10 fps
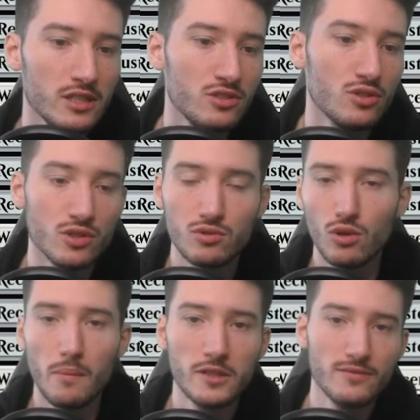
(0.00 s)
You draw
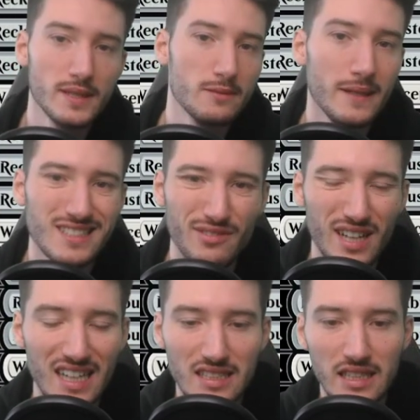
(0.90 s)
a bunch of expensive
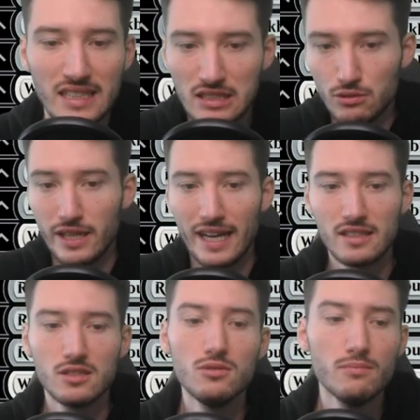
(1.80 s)
cards and you can't
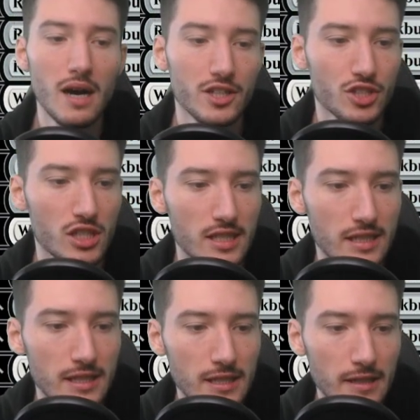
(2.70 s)
do much.
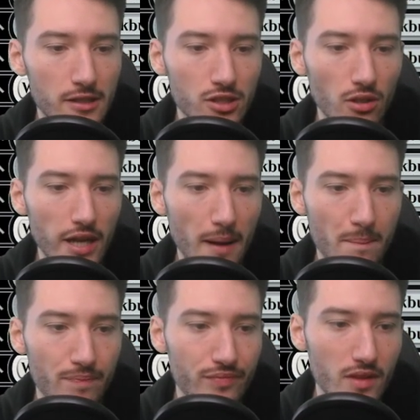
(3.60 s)
So yeah,
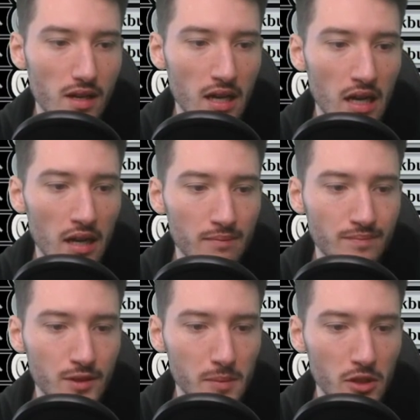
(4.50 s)

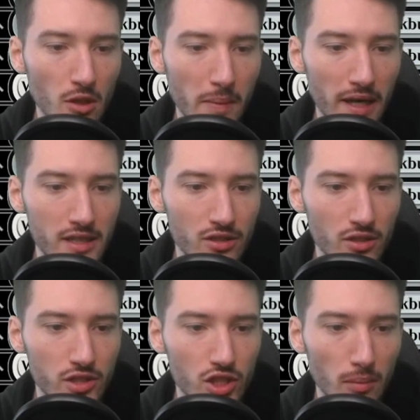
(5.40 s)
Spirit Companion is an
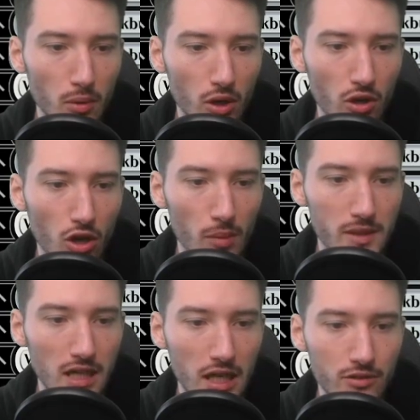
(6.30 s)
early jump block, a copy
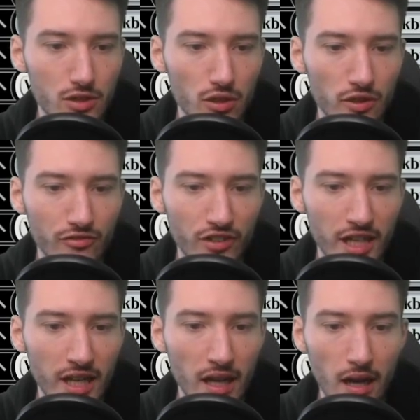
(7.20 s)
target return
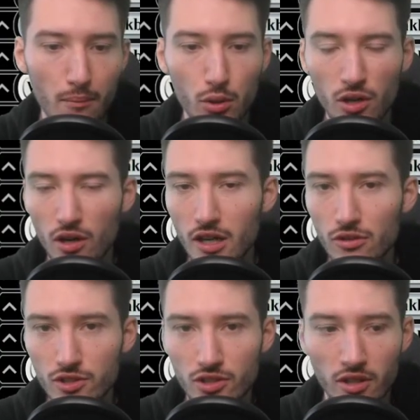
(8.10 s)
thing. Put our
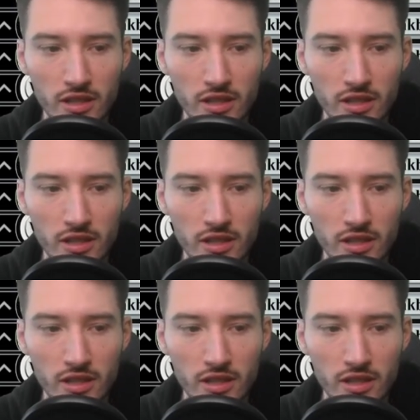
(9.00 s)
counters on